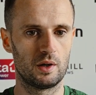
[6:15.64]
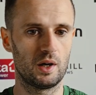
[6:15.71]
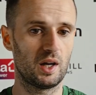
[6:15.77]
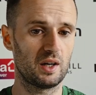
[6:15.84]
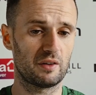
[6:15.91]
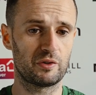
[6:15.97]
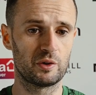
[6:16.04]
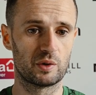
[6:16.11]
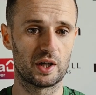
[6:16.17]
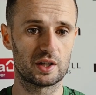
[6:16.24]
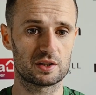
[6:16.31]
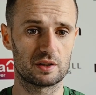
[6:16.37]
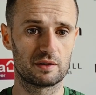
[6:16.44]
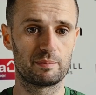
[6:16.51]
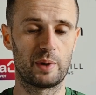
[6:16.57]
I feel
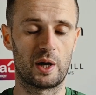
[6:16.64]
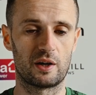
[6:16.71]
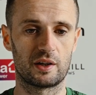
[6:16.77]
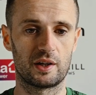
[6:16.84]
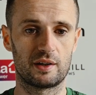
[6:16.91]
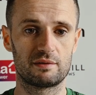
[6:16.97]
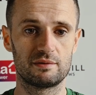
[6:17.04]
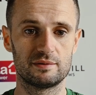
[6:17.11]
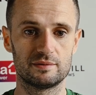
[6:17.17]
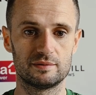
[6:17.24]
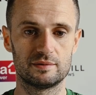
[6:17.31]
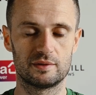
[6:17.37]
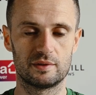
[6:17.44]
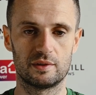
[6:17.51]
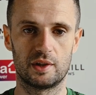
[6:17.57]
that's partly
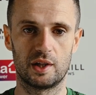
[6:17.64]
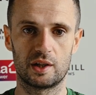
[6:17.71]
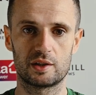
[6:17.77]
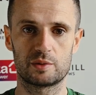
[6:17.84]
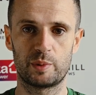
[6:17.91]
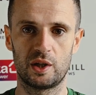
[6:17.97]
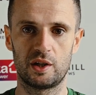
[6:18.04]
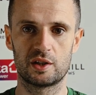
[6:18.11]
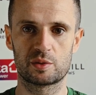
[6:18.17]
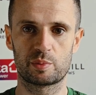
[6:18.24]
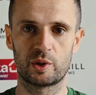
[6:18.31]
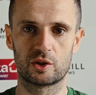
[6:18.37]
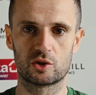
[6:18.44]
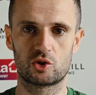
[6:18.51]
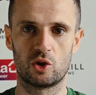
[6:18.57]
the experienced
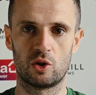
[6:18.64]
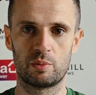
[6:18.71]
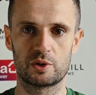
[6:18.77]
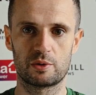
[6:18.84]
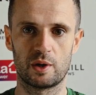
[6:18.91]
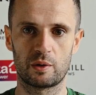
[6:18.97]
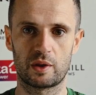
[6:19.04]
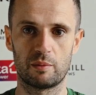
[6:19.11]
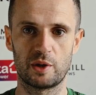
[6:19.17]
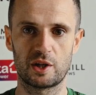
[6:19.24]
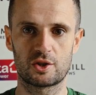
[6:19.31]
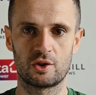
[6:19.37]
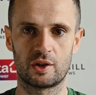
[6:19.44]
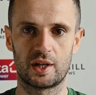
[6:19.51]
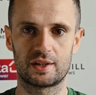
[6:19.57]
player's job as well, to make
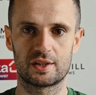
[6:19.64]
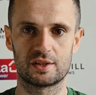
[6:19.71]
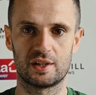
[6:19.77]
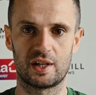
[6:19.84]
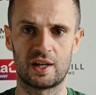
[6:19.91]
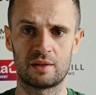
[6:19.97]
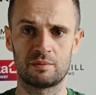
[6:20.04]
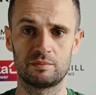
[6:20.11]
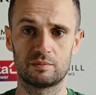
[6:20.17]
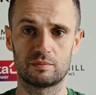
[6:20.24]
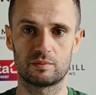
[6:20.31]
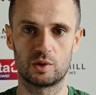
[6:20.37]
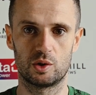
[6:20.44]
sure that doesn't happen.